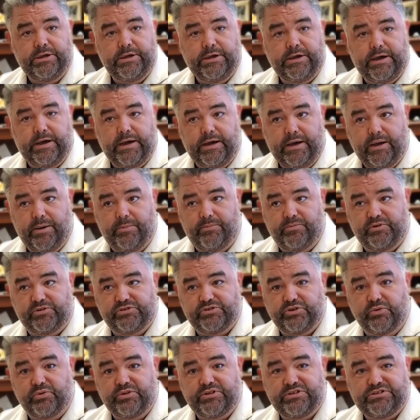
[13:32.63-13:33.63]
there's
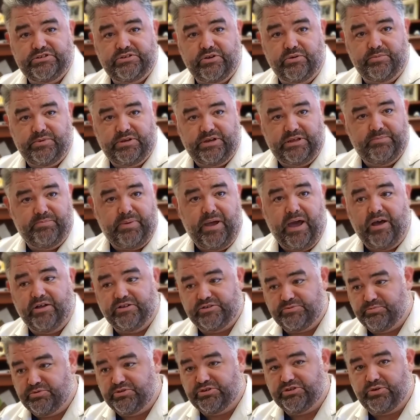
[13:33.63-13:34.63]
only so many pounds
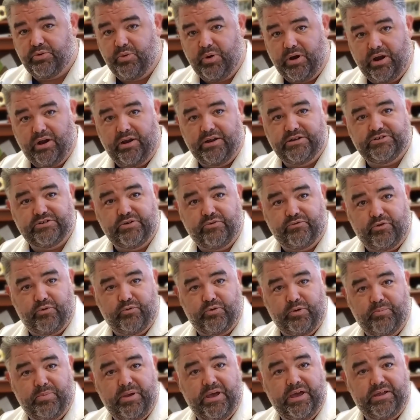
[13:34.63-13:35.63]
per square inch over
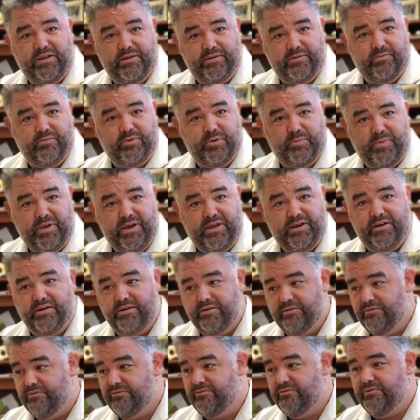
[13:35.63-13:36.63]

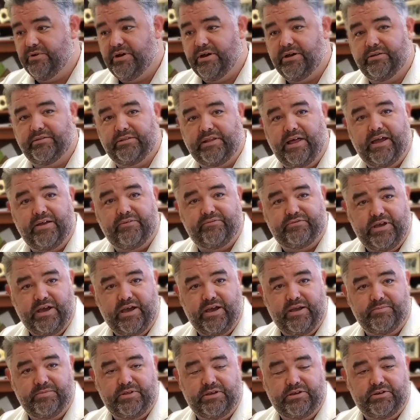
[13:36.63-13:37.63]
repetitive
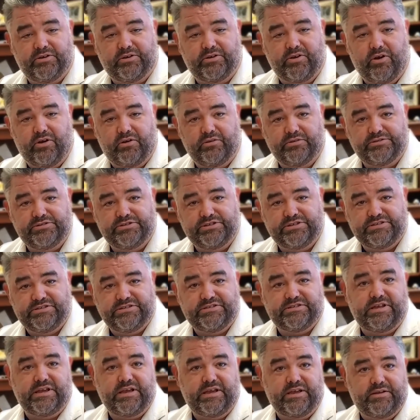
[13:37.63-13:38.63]
lifetime that your cartilage can
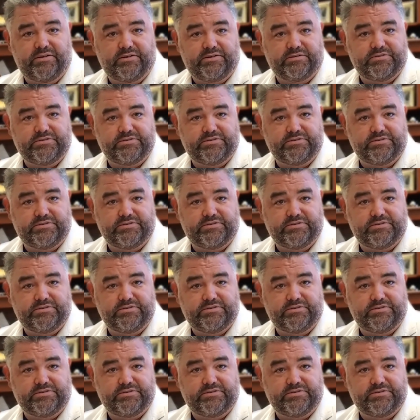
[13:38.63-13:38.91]
stand. And